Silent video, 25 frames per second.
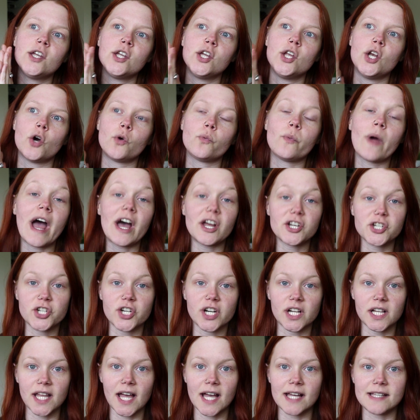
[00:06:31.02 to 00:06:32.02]
you know,
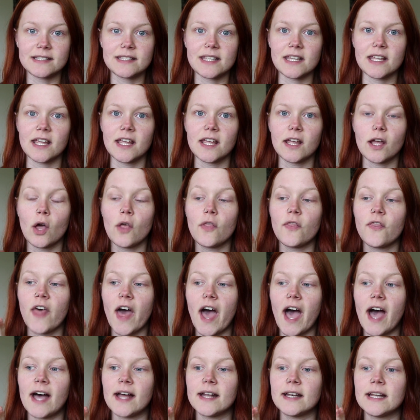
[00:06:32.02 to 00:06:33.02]
rationalizing
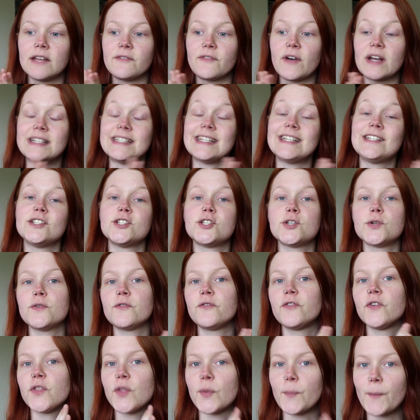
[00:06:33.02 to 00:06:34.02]
that if I didn't do
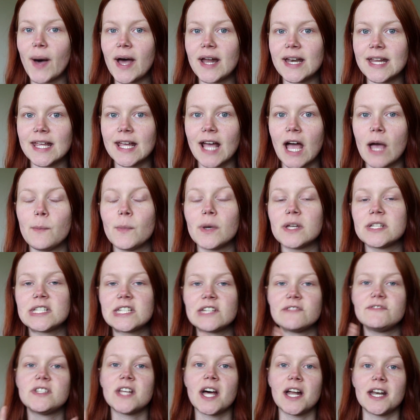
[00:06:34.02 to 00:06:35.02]
it for the money, I must
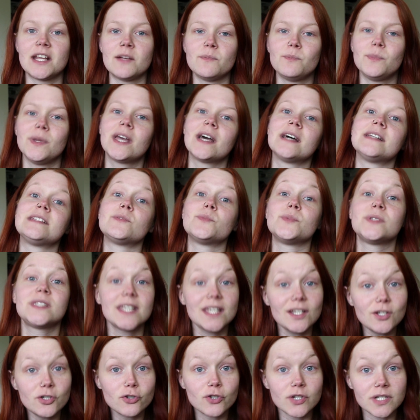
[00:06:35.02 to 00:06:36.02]
have done it because it was
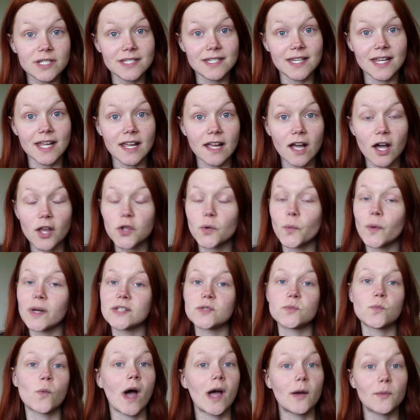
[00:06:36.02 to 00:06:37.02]
interesting.
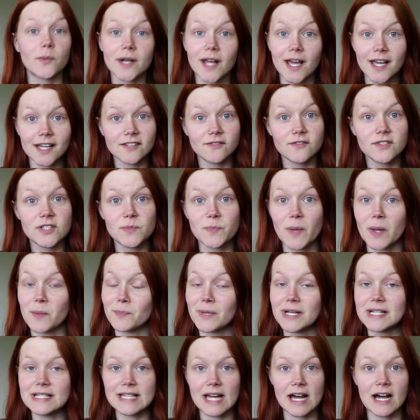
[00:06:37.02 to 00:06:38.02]
Otherwise, why would I have spent
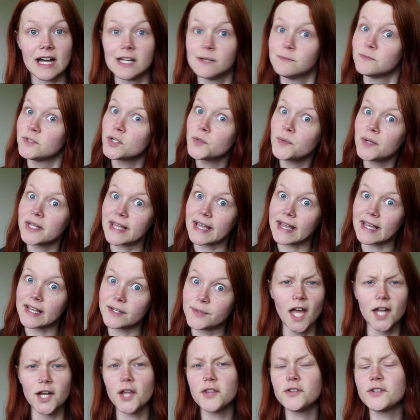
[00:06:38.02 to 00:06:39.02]
my time doing it?
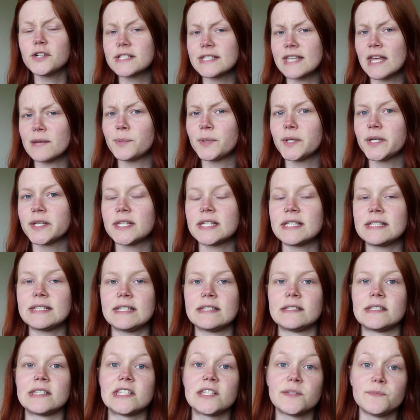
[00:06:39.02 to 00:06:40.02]
Another example of this
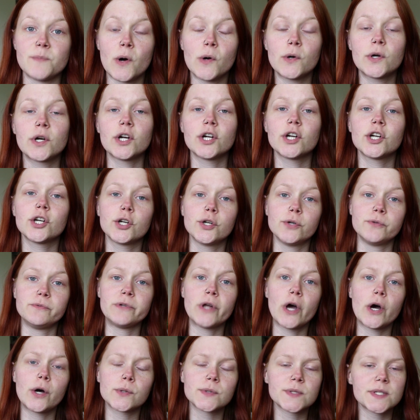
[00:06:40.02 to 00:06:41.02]
is a smoker who
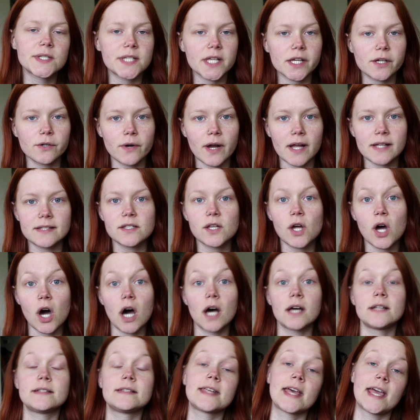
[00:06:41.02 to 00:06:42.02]
knows cigarettes
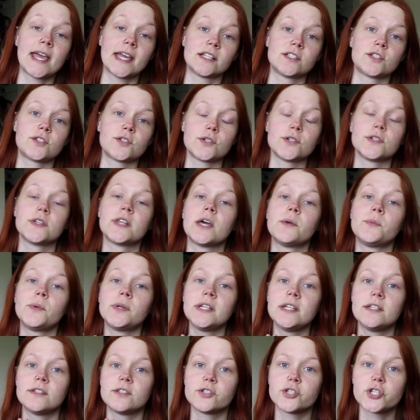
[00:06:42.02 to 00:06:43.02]
cause cancer. They will
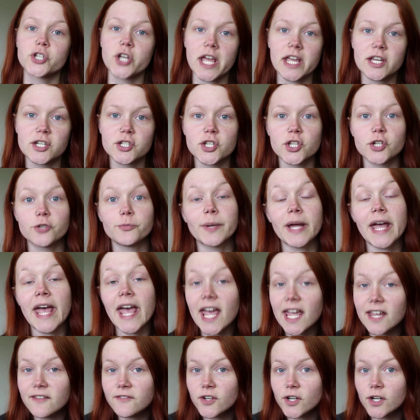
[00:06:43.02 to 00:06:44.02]
either change their
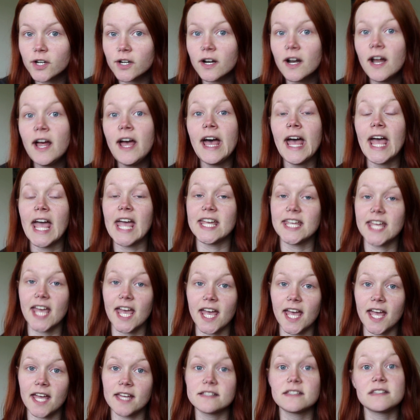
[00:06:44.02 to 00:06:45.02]
behavior,
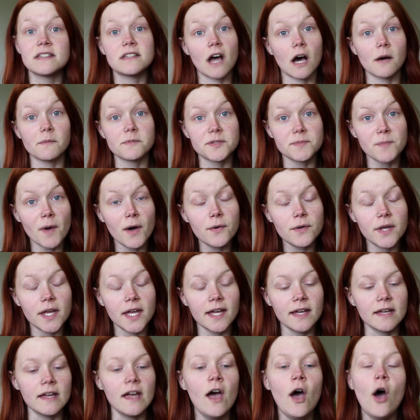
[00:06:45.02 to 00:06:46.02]
aka stop
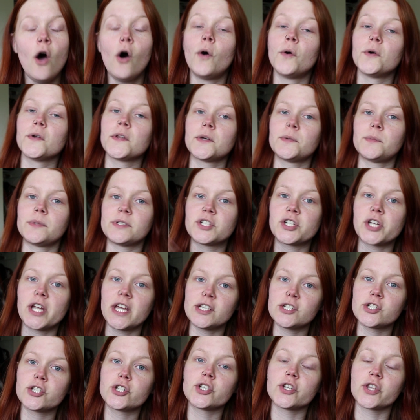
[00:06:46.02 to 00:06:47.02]
smoking, or they will
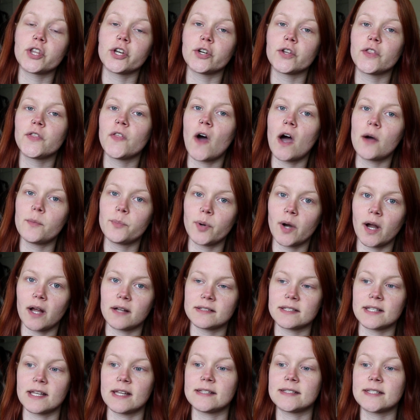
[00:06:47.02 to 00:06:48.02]
change their thought
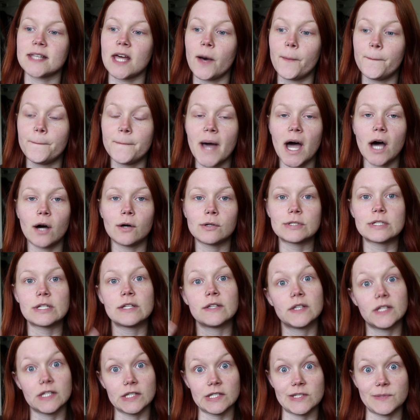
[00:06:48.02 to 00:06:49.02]
process about
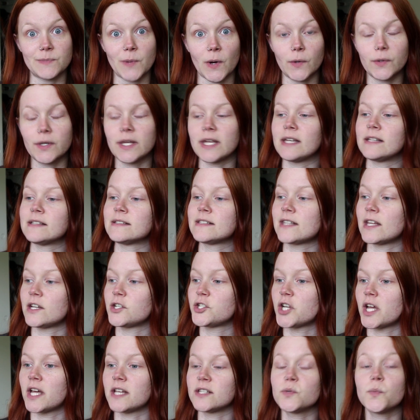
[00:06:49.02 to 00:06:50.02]
the smoking,
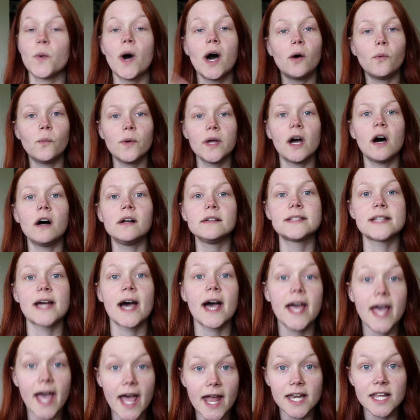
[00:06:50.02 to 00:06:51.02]
such as, well, we all
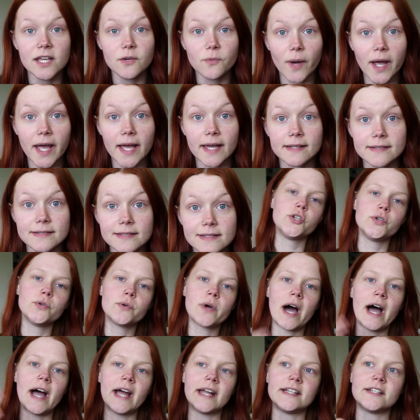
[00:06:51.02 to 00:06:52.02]
die anyways, to
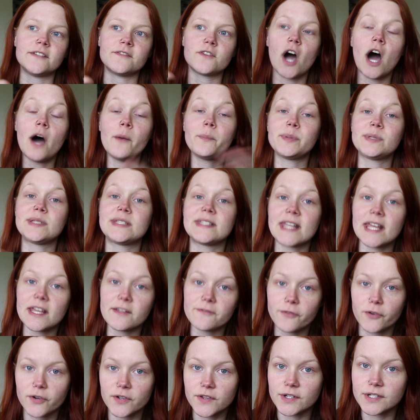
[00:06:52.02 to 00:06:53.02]
kind of
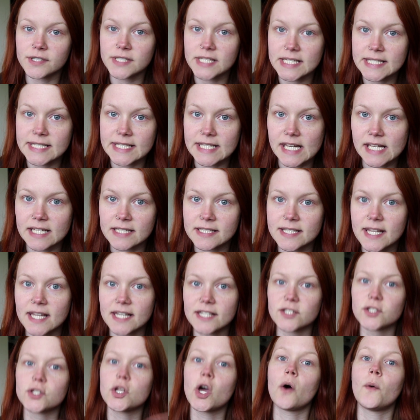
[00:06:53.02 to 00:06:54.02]
compensate for their dissonance that
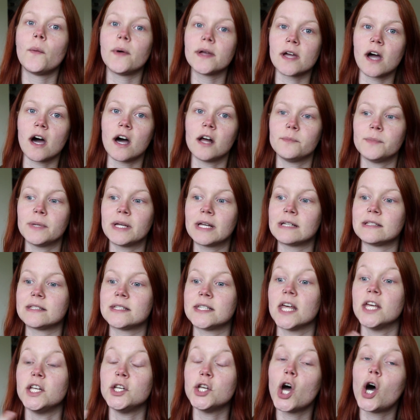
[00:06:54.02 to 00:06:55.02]
is going on because
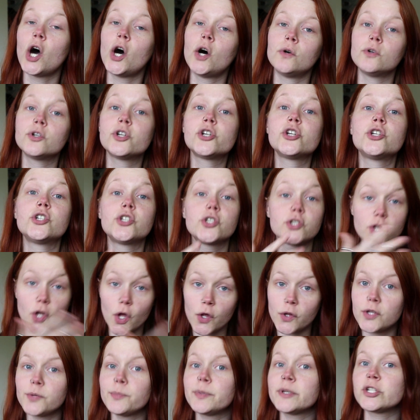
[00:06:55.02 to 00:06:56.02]
they know
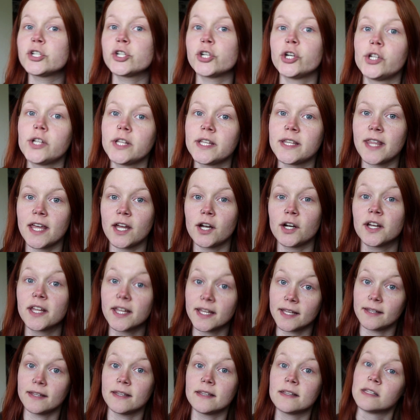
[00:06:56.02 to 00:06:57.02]
slowly but surely they are
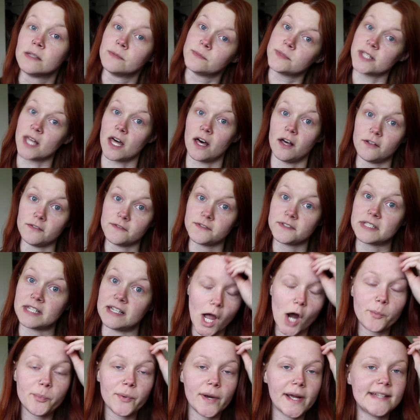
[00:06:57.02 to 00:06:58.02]
killing themselves.
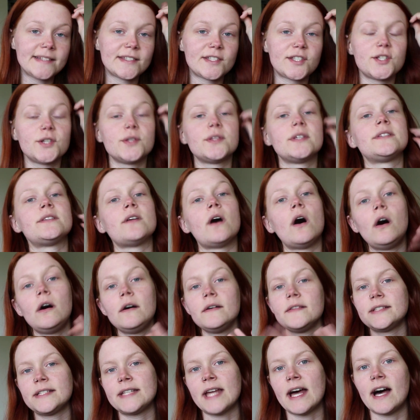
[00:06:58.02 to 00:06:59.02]
Our brains do this
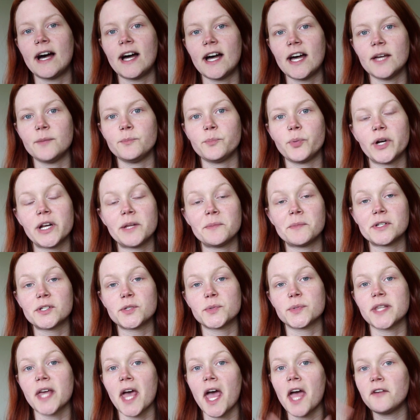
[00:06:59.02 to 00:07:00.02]
all the time, pretty
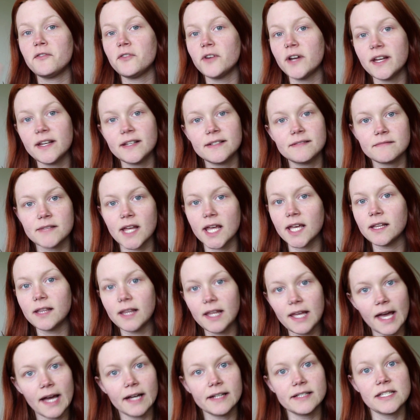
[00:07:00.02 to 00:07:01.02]
much with every
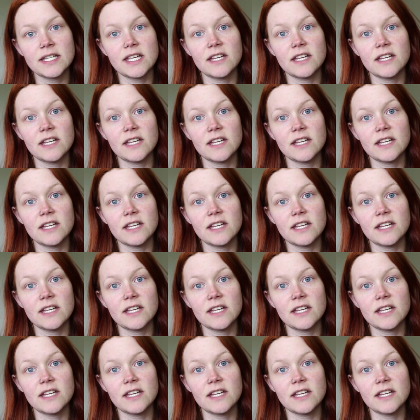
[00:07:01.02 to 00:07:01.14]
daily activity